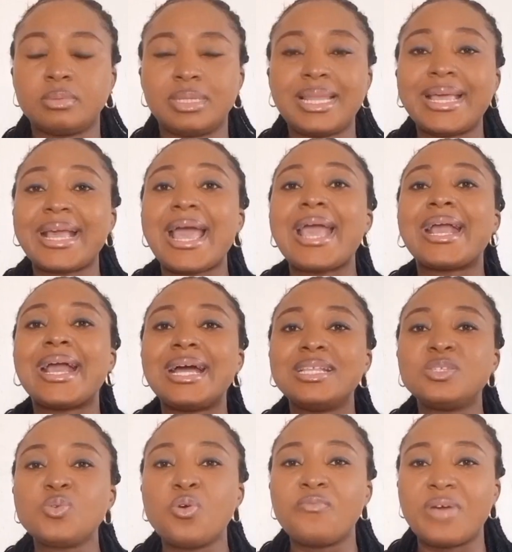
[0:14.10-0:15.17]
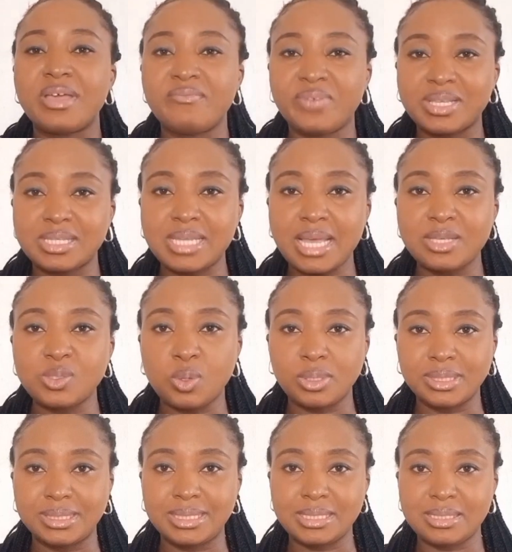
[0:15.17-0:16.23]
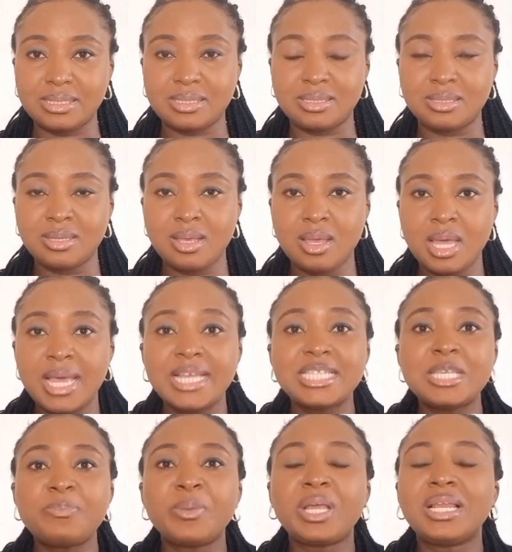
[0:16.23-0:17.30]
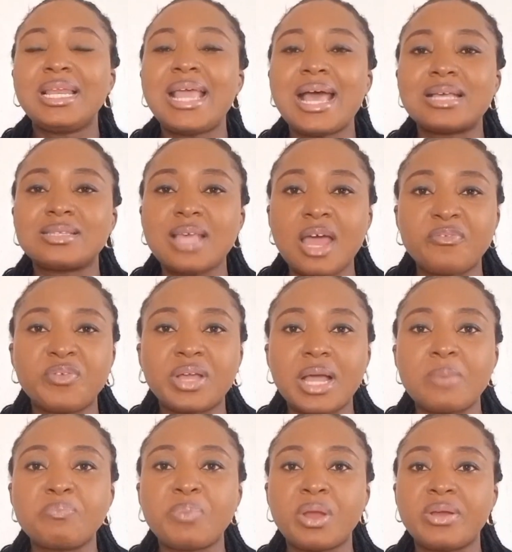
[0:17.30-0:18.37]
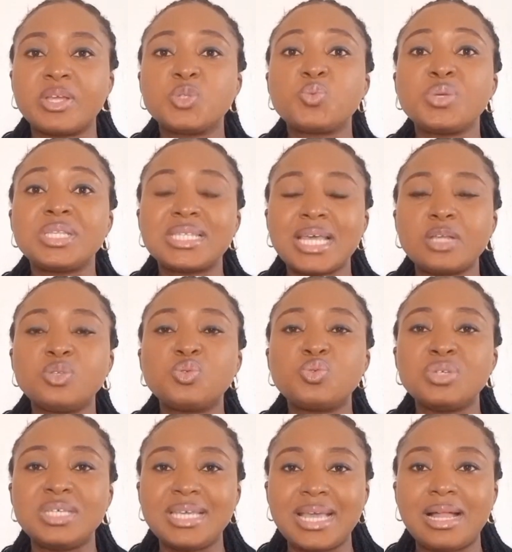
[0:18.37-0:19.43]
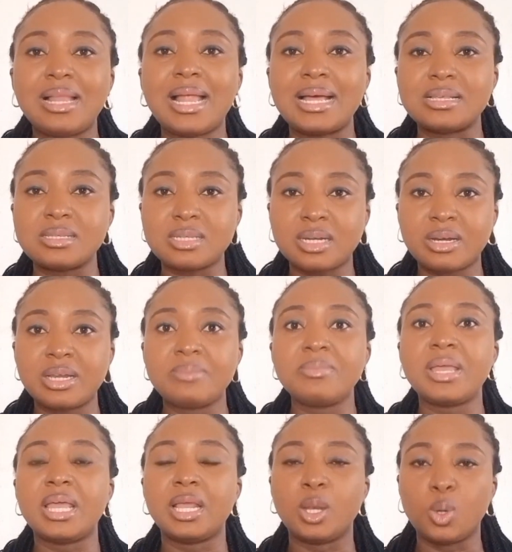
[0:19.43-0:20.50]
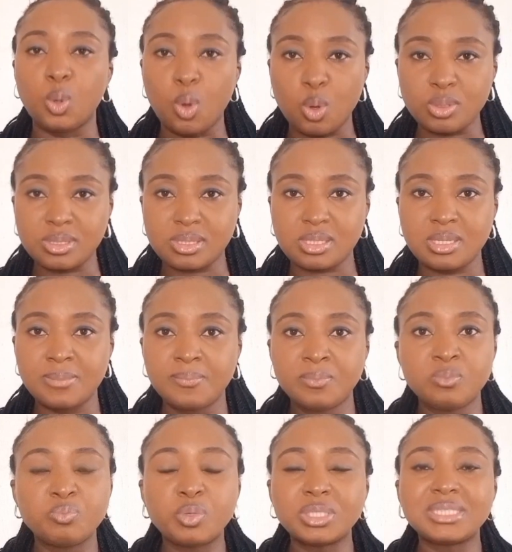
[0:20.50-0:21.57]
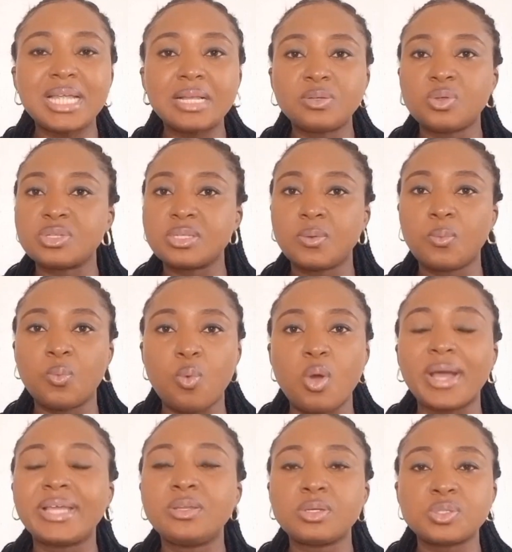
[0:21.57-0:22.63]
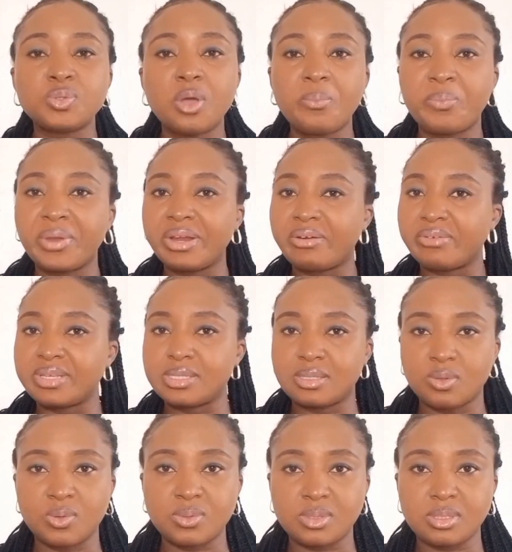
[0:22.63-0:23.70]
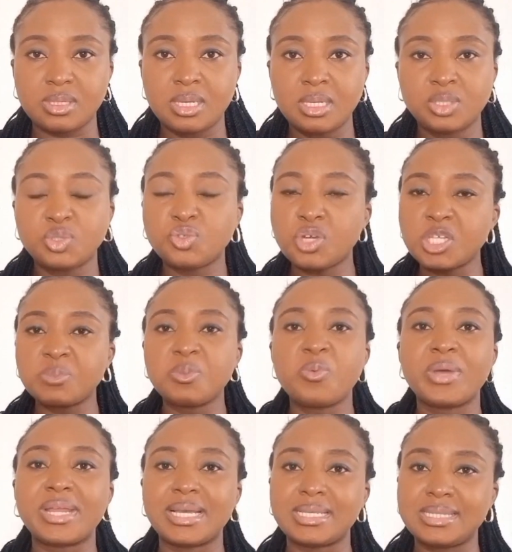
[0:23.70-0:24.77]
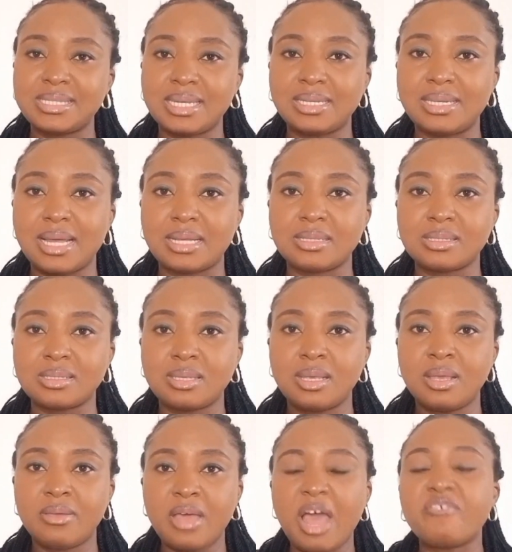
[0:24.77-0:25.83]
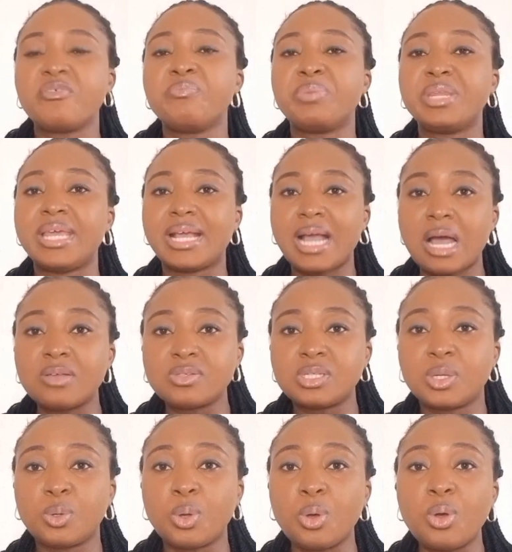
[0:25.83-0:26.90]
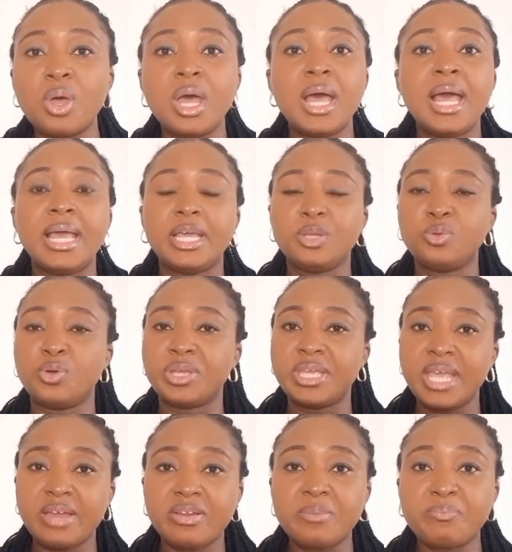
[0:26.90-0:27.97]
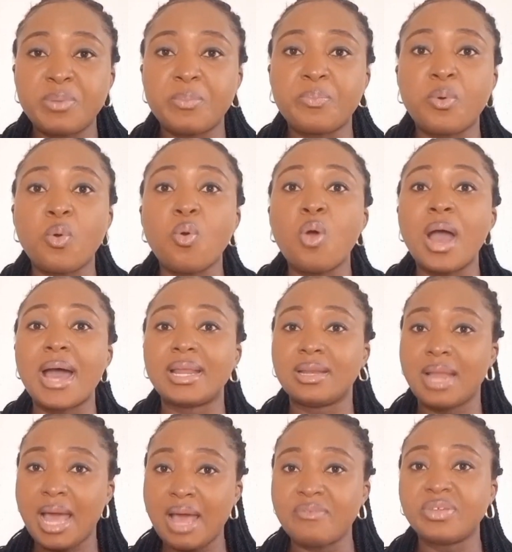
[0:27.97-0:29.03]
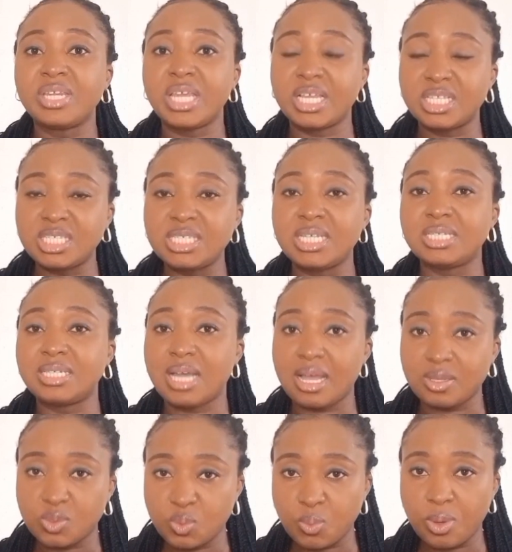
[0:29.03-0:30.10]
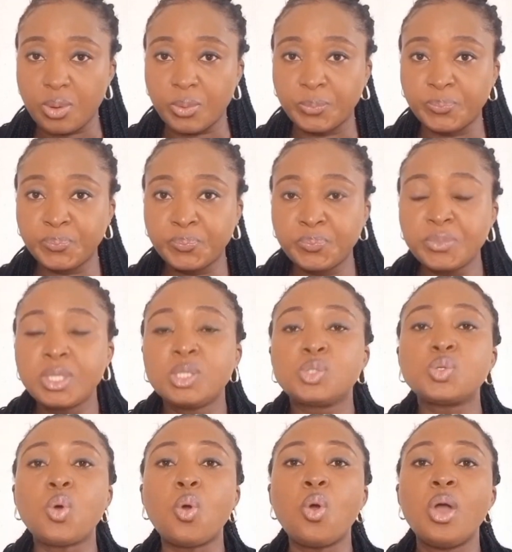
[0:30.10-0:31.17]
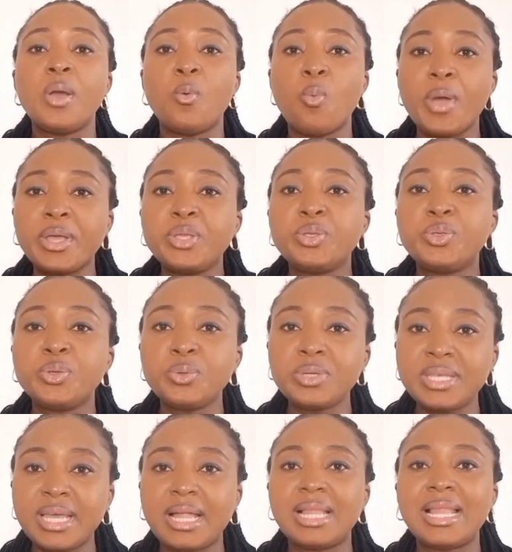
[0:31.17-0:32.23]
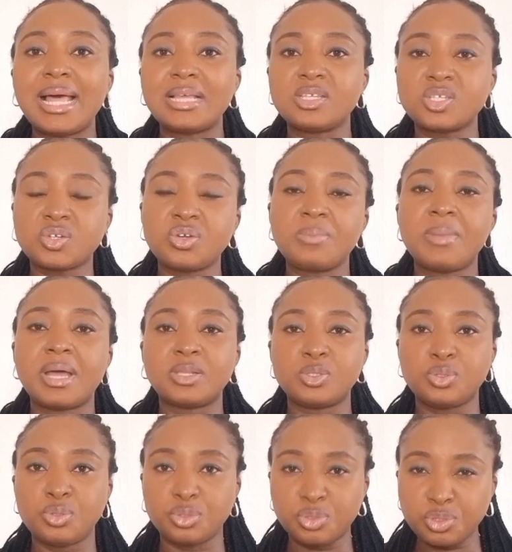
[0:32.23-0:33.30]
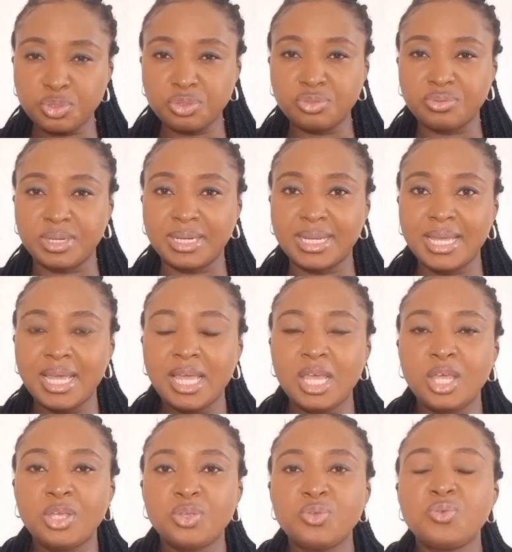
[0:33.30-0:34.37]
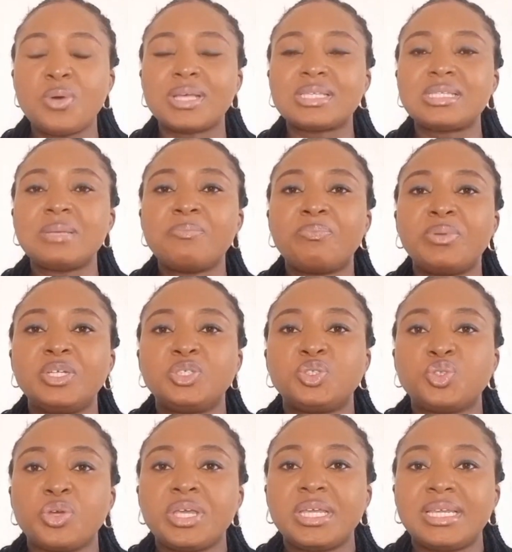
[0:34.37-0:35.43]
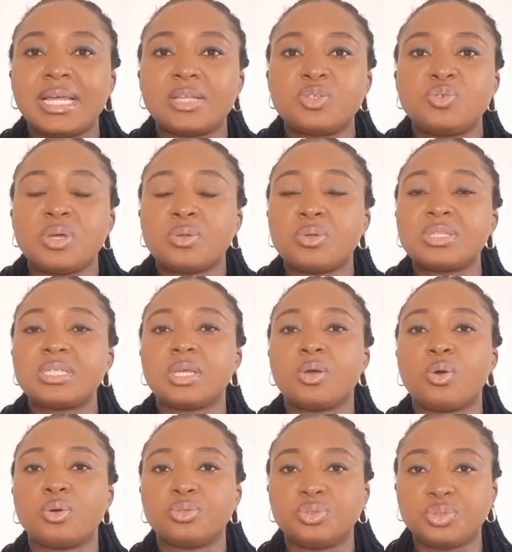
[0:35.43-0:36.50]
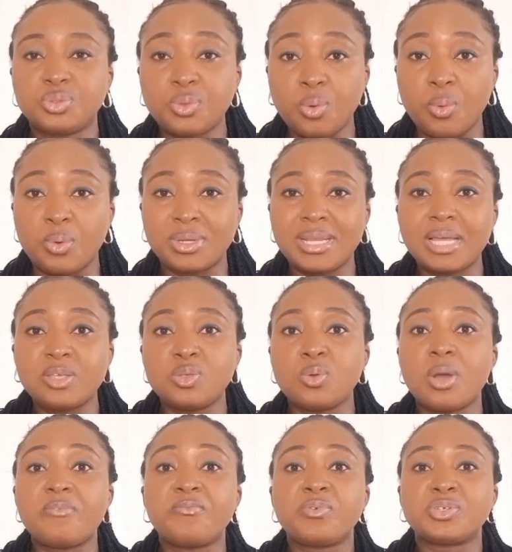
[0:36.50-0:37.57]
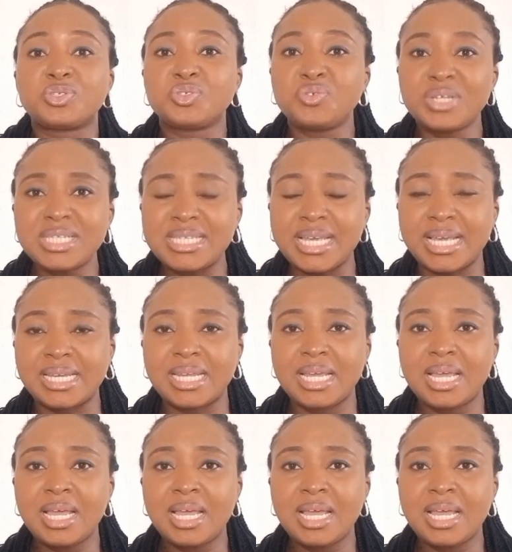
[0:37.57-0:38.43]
Like, I can't overemphasize on this. Typically, as African parents, we tend to yell and scream a lot, but that doesn't work. It does not bring results. Trust me when I say that having been a counselor, you know, hearing people and having a teenager as well. So when you yell and scream at your children, you are simply showing that you are not in control, that you are frustrated,